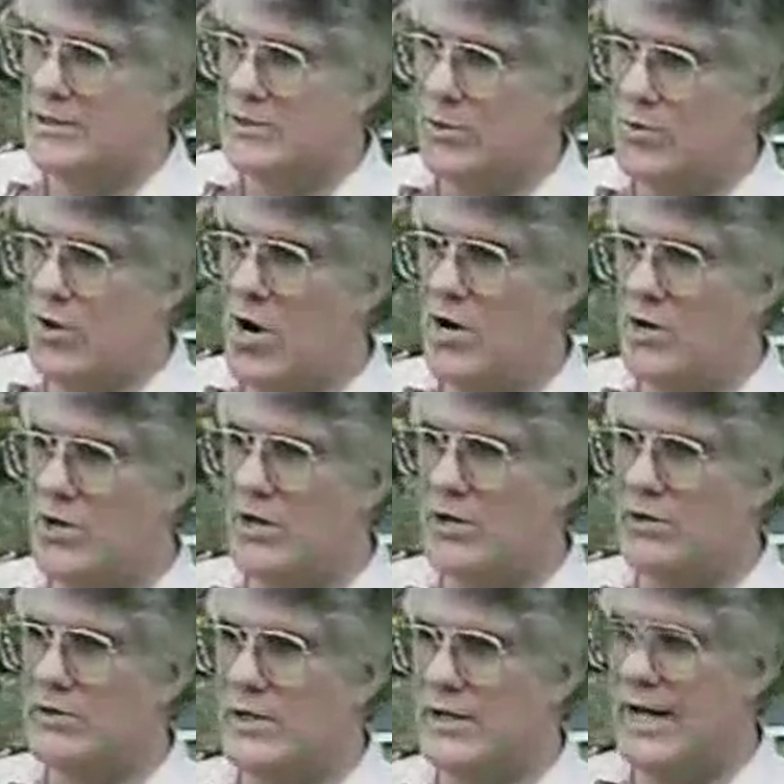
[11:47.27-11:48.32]
So we all
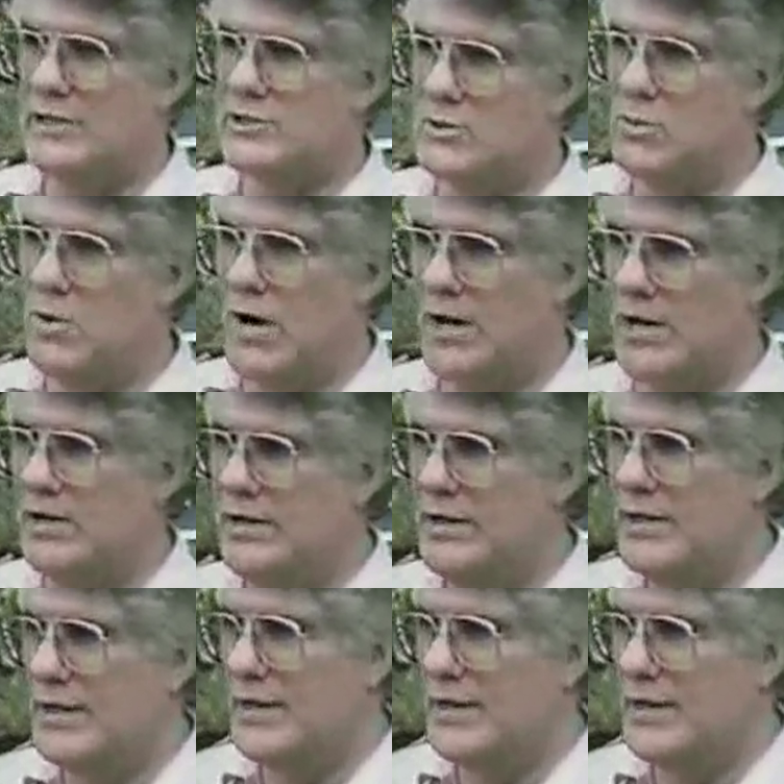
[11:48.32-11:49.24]
know that natural water